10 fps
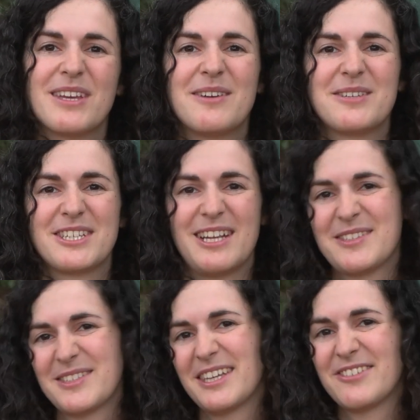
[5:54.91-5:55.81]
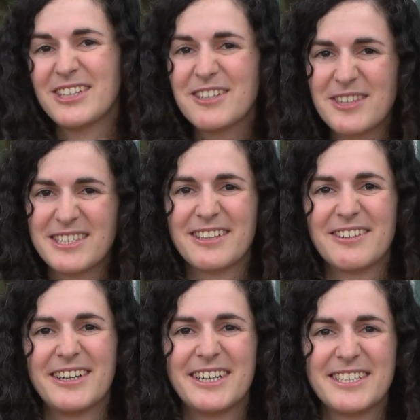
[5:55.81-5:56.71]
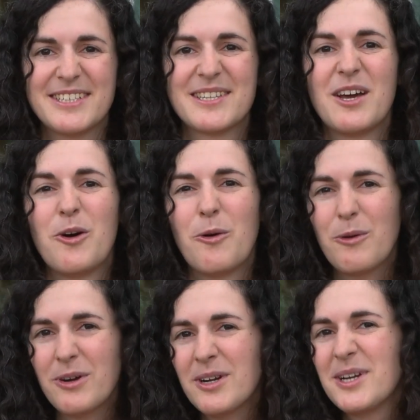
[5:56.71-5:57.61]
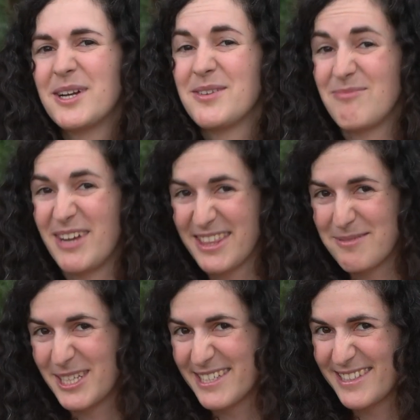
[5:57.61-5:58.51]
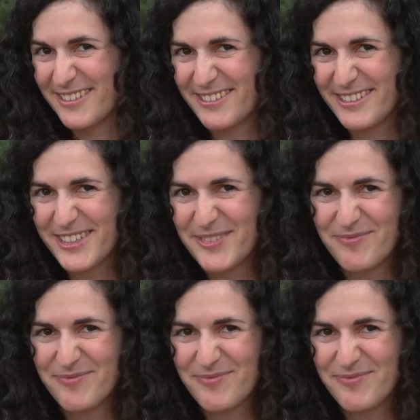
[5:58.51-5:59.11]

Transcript: which allows to get rid of the singularities or make them less singular.